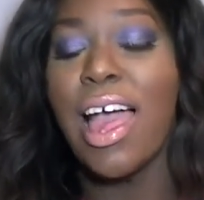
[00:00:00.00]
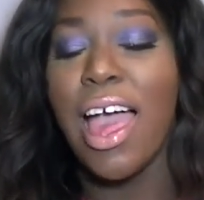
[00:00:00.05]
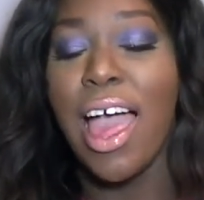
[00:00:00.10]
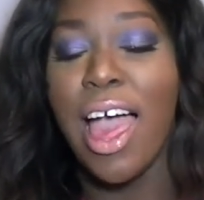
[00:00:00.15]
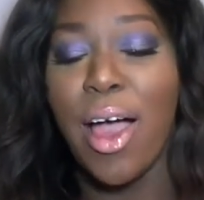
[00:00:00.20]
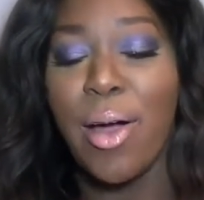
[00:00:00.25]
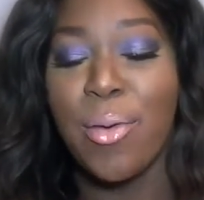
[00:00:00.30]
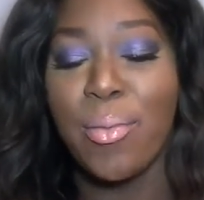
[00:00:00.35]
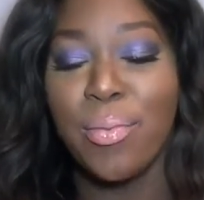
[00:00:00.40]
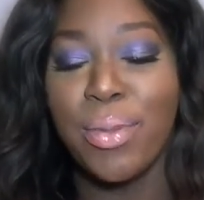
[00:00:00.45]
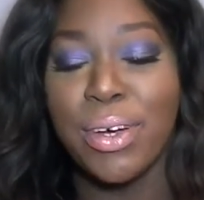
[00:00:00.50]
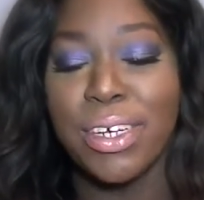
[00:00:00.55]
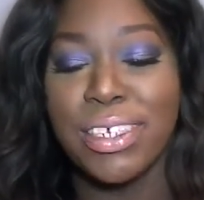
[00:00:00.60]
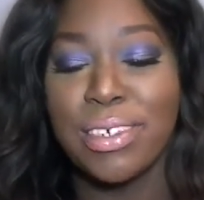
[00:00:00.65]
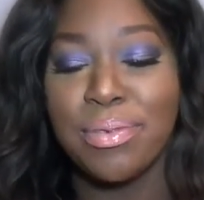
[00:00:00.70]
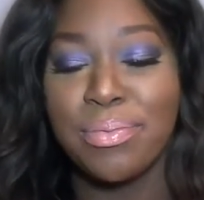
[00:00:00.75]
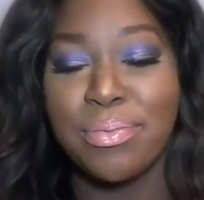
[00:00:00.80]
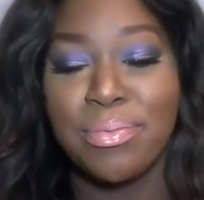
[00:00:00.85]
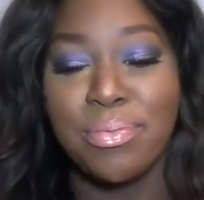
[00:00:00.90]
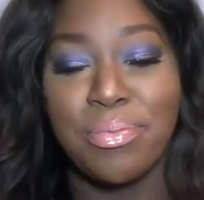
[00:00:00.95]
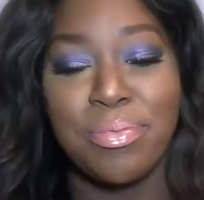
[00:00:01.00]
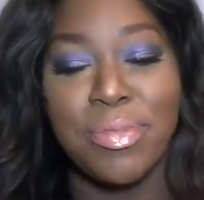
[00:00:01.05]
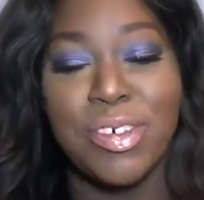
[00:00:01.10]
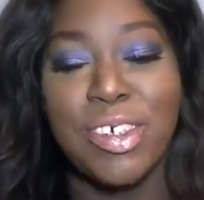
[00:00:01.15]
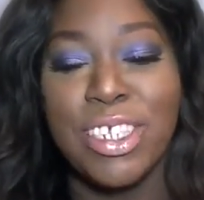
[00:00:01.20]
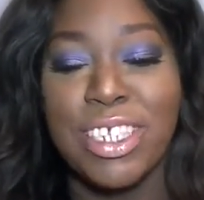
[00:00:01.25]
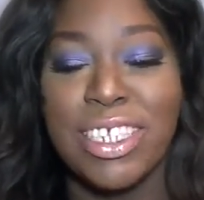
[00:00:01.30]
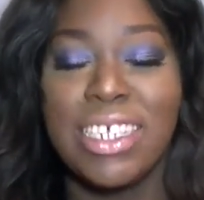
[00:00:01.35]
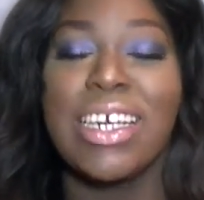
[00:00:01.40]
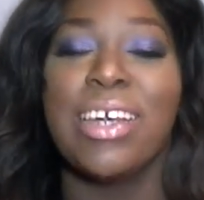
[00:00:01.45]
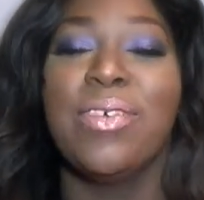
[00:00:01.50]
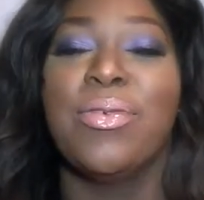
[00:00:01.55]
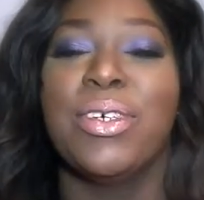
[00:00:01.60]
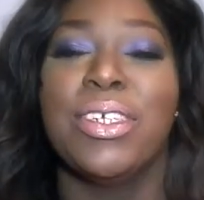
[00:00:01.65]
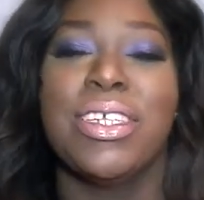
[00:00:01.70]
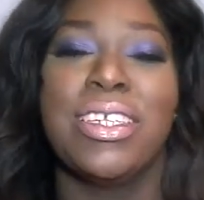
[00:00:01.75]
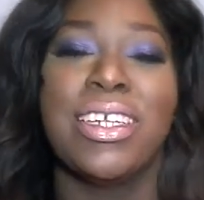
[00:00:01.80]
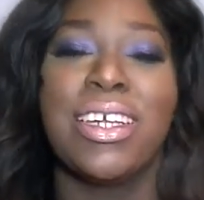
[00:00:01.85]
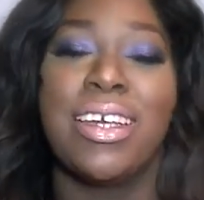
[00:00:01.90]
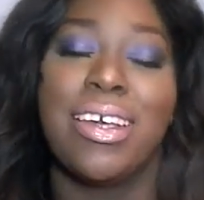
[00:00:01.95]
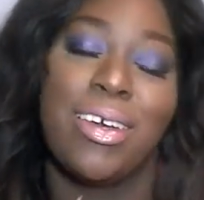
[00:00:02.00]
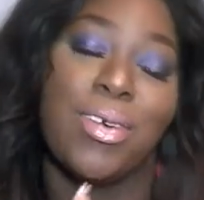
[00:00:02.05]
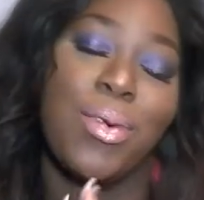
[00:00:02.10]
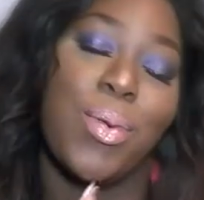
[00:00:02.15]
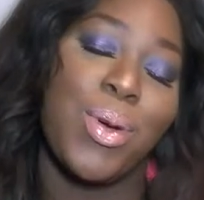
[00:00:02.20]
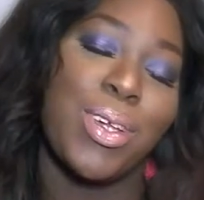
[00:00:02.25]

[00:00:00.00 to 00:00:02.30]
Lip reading: But we'll see, we'll see.